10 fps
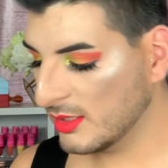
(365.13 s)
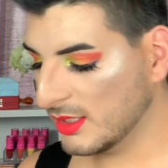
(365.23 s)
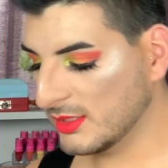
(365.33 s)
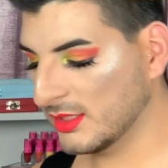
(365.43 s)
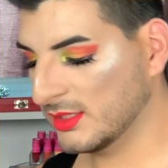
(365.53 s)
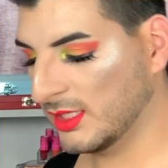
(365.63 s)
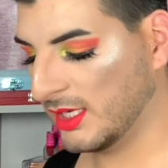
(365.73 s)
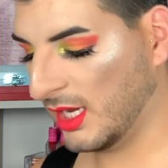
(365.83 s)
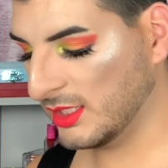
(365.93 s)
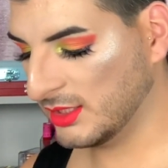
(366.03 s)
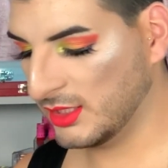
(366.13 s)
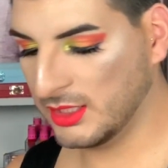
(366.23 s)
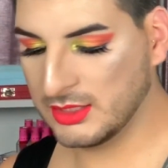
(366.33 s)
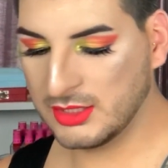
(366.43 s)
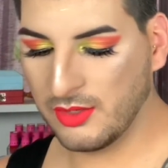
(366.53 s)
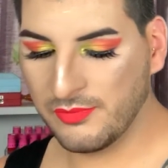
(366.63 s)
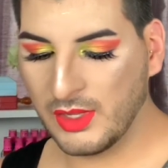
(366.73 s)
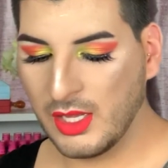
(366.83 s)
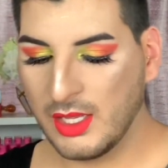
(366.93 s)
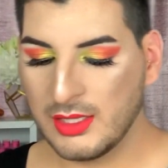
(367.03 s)
This is not good. So
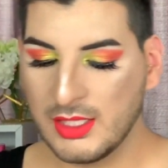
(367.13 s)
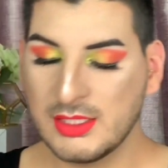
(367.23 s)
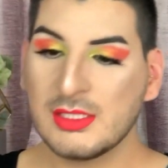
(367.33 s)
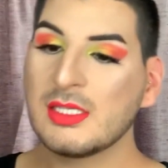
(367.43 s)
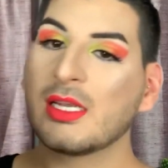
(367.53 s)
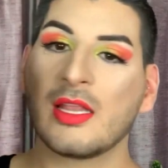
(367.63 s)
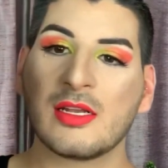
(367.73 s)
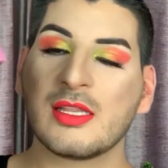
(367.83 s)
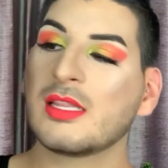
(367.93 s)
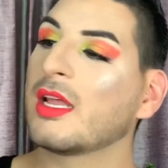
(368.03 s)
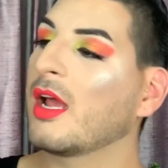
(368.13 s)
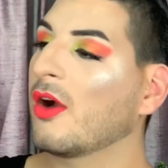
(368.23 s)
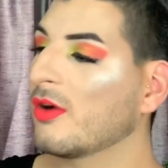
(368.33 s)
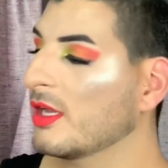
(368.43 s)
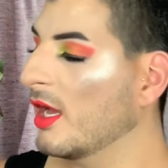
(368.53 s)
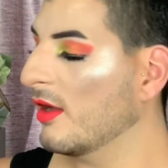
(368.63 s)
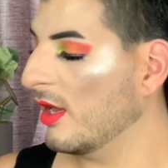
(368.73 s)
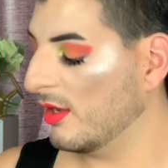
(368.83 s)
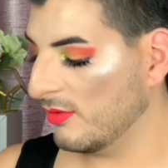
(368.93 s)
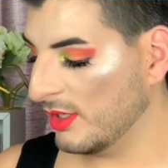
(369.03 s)
this is another thing that
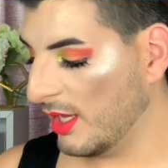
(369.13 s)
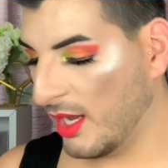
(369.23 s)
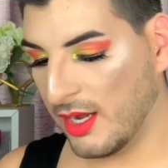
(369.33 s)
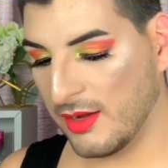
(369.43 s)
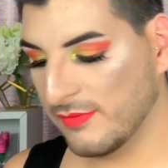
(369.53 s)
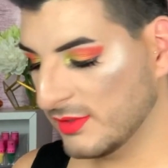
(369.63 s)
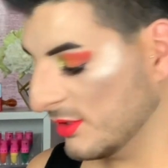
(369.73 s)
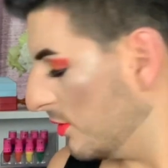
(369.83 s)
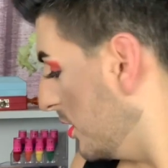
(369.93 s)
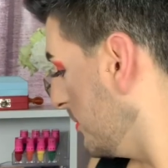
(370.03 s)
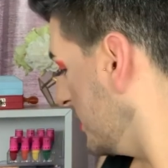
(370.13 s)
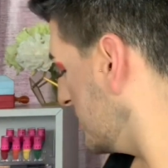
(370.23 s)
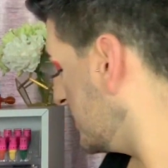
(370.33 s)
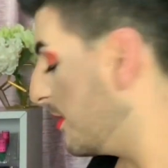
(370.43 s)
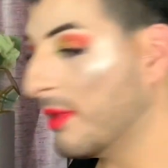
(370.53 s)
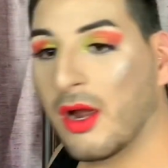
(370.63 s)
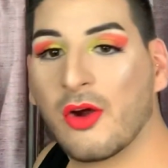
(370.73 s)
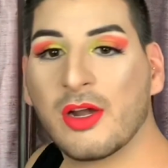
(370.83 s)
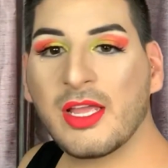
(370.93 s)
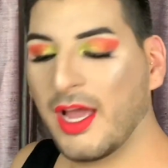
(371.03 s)
I already have. So I'm gonna set my
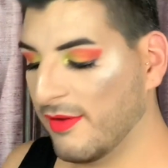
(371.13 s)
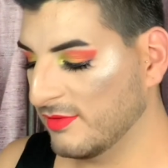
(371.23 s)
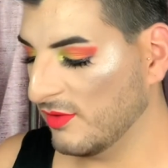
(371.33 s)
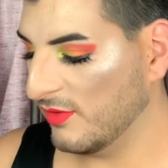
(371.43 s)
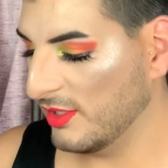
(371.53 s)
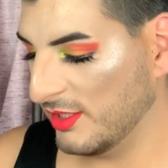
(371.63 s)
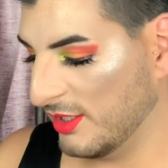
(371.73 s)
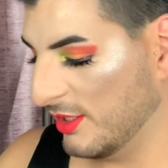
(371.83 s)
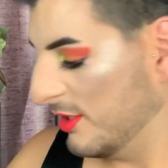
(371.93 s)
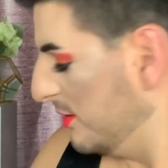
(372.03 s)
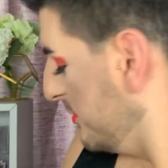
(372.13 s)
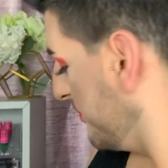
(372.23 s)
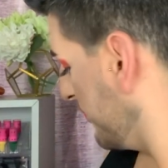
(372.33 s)
already haves over here